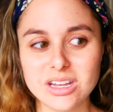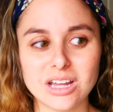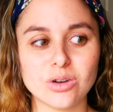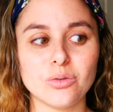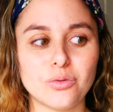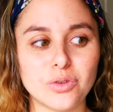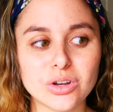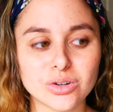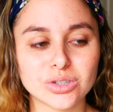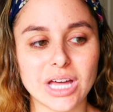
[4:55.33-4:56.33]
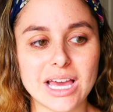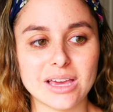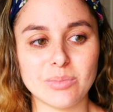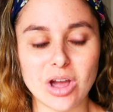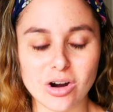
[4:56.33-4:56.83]
I don't feel
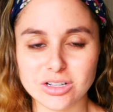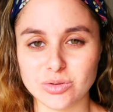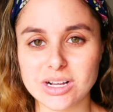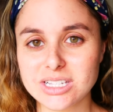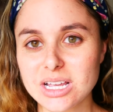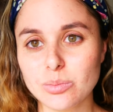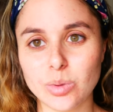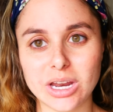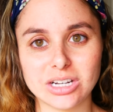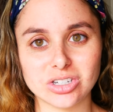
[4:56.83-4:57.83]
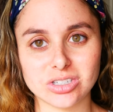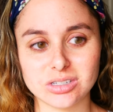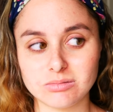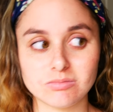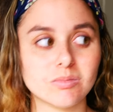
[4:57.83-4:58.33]
like my heart's racing, but it
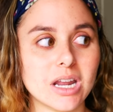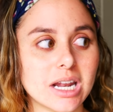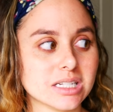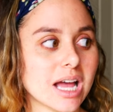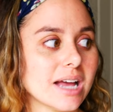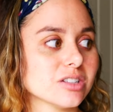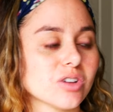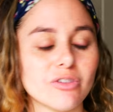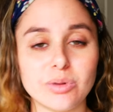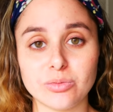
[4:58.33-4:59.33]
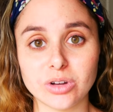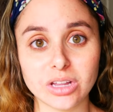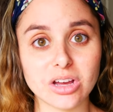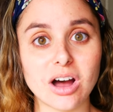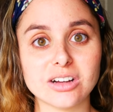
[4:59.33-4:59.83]
just, it is high. So I've been
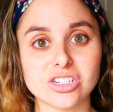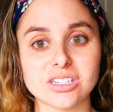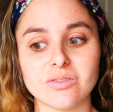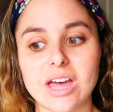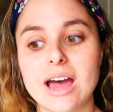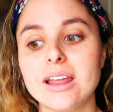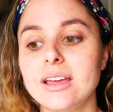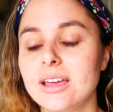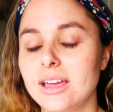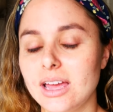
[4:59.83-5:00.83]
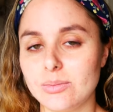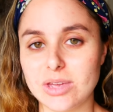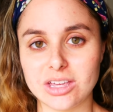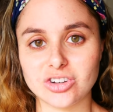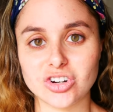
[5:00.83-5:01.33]
really cautious of that and
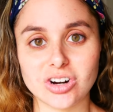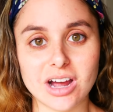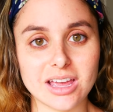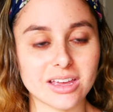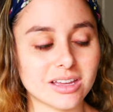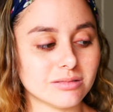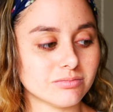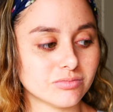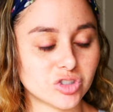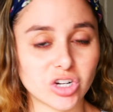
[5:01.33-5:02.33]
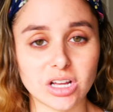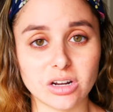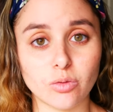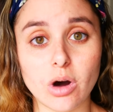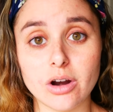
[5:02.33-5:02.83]
making sure I can drink
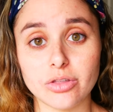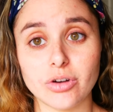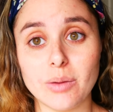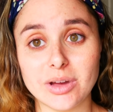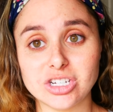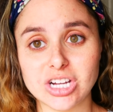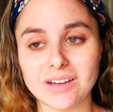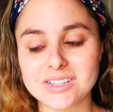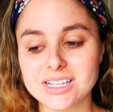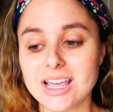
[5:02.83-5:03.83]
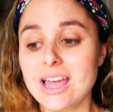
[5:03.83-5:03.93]
enough water throughout my shifts.